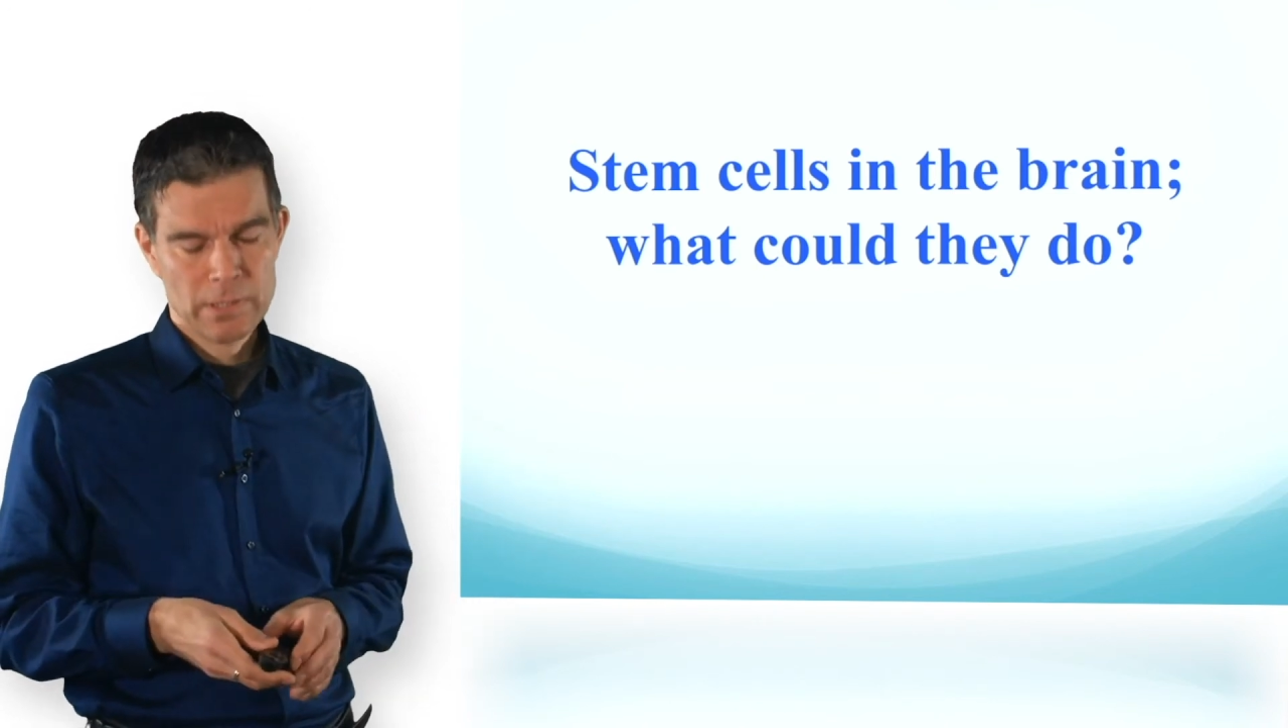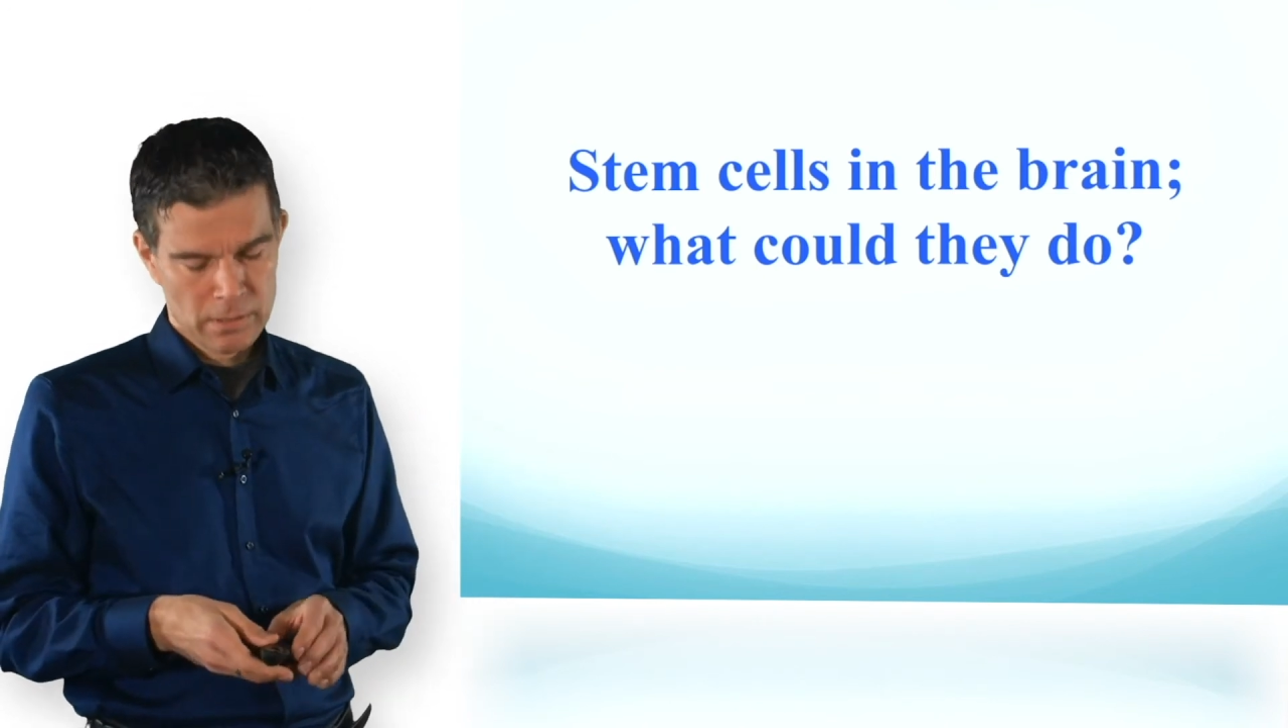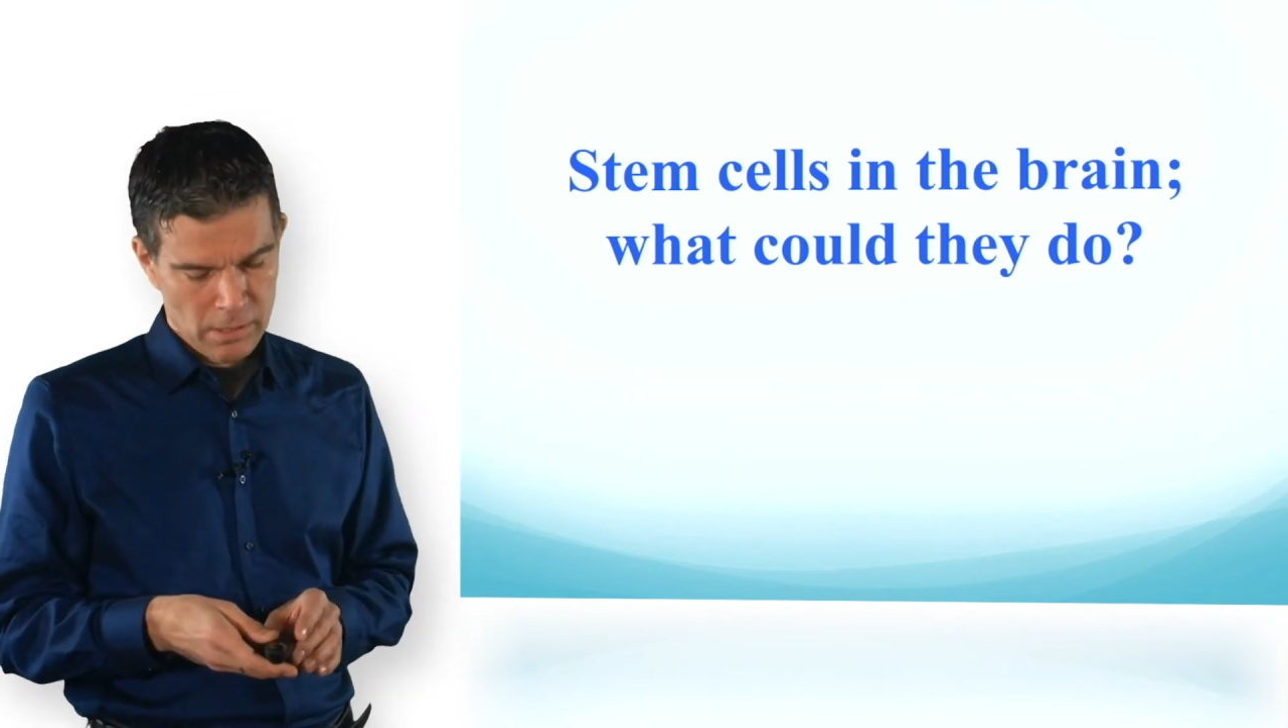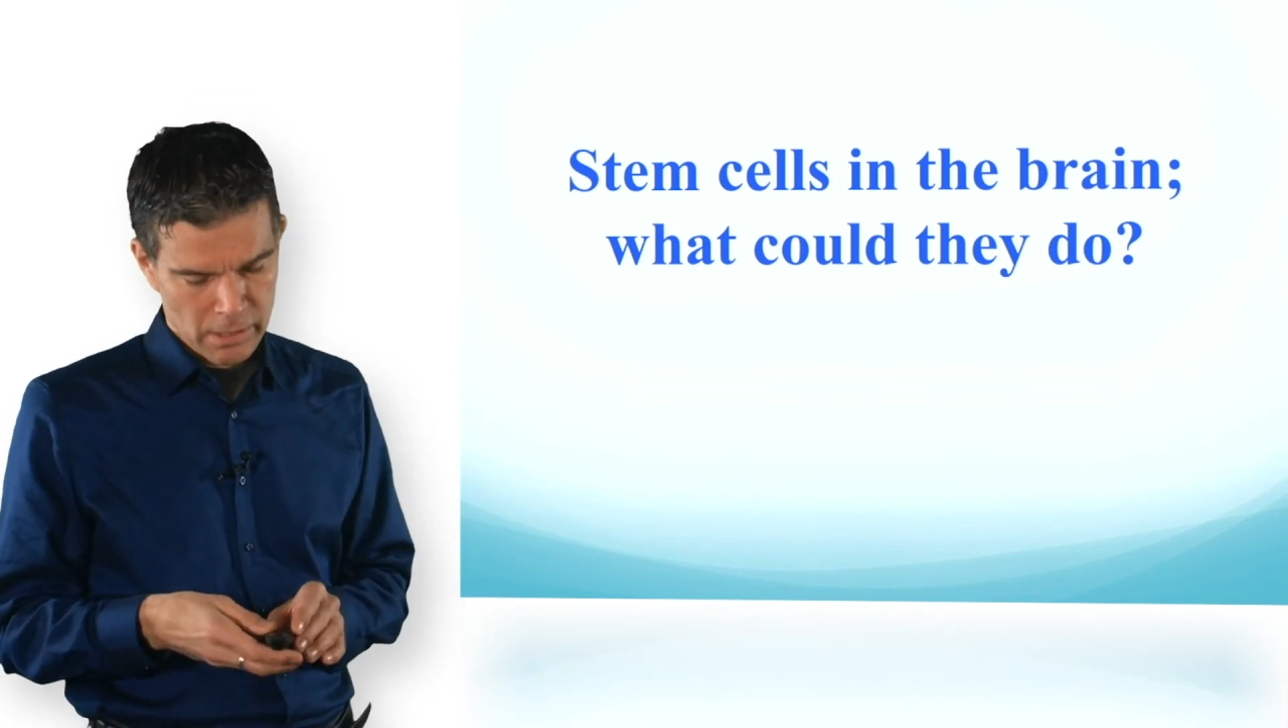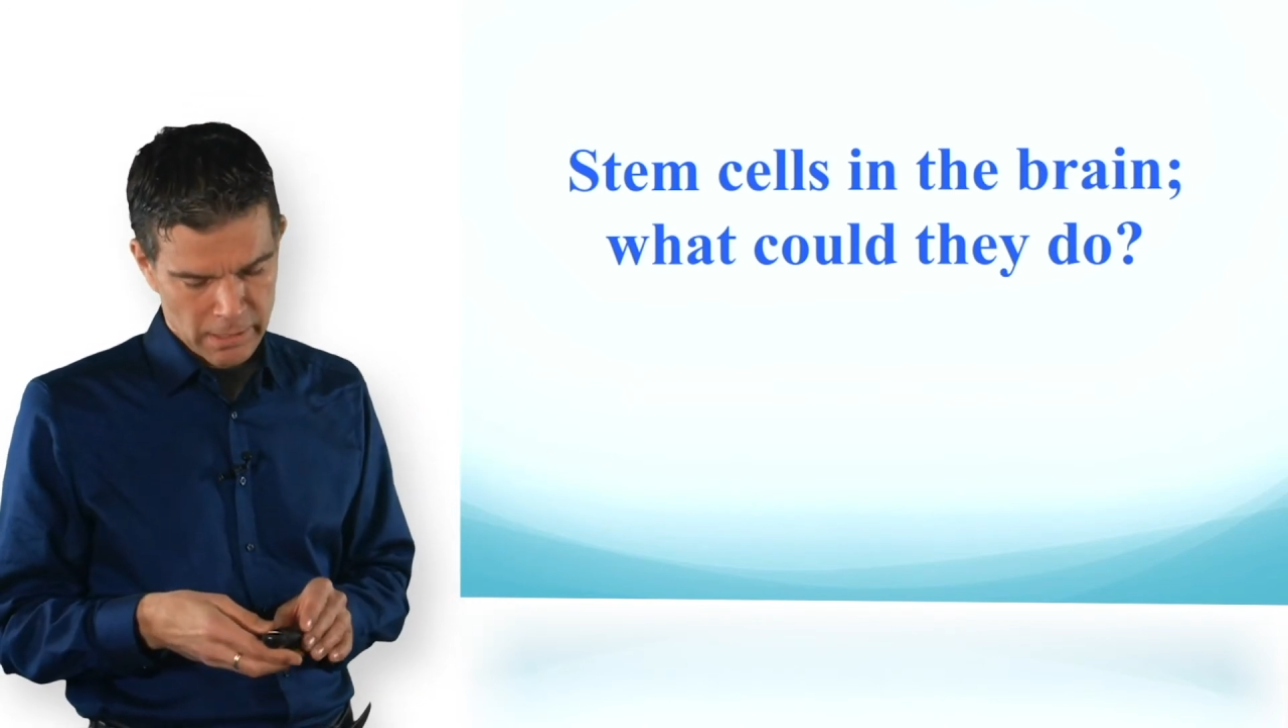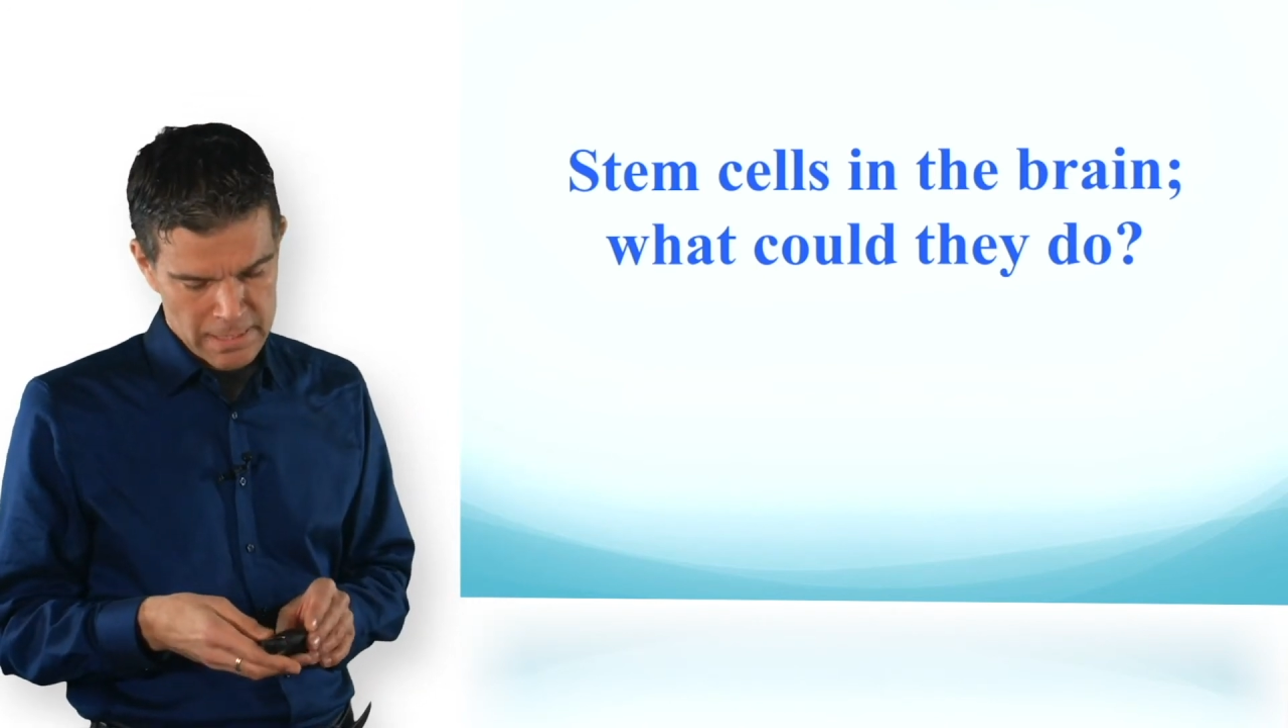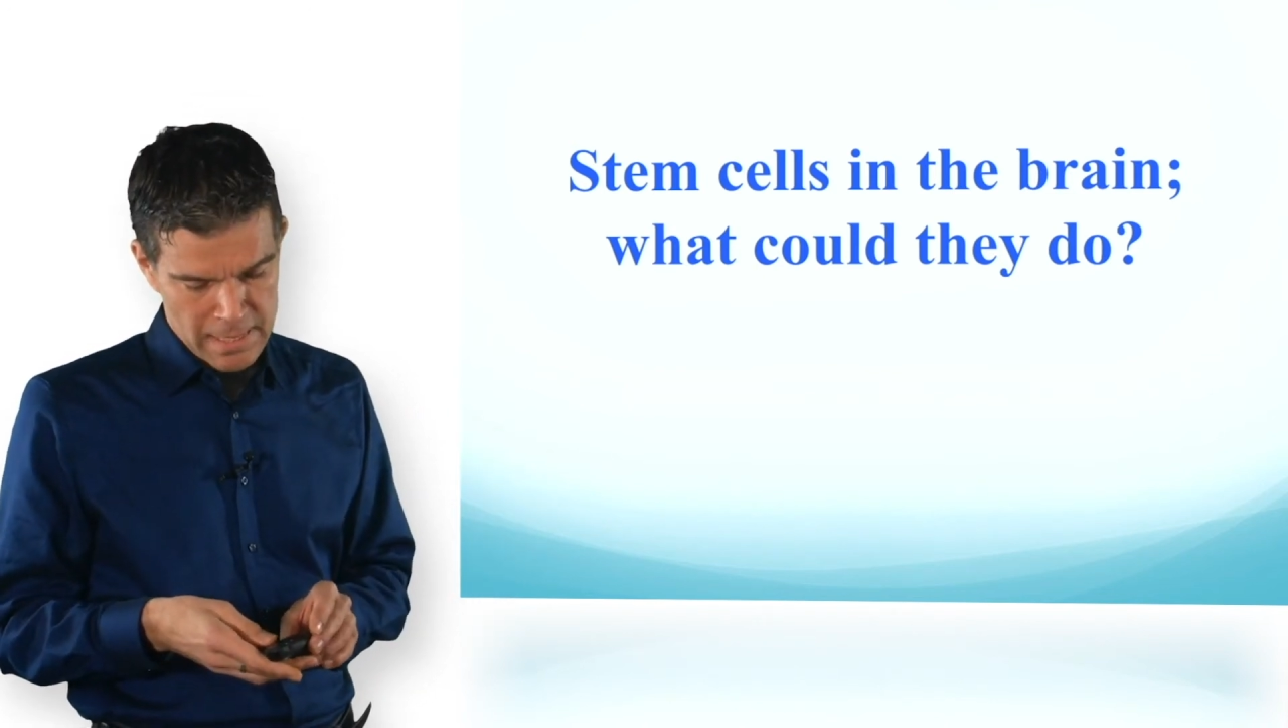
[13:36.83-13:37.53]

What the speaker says: there are